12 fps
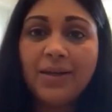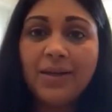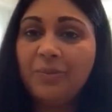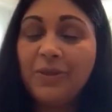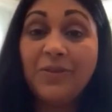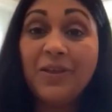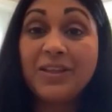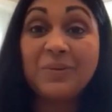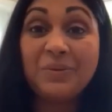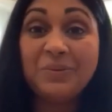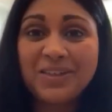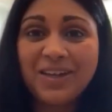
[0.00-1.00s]
are going to be the
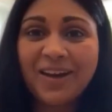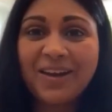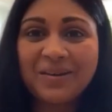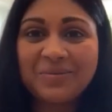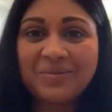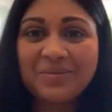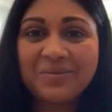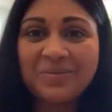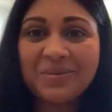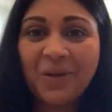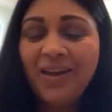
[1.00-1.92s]
things that we've been talking about